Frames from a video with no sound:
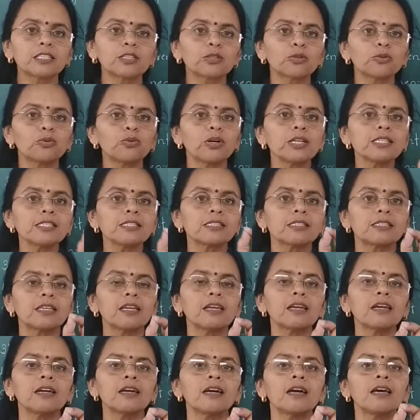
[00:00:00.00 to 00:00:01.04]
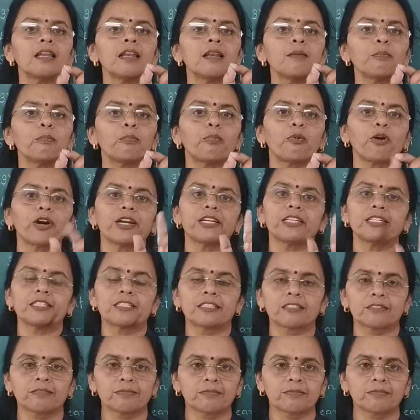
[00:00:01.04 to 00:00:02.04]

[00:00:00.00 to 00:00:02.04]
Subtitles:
through a single point.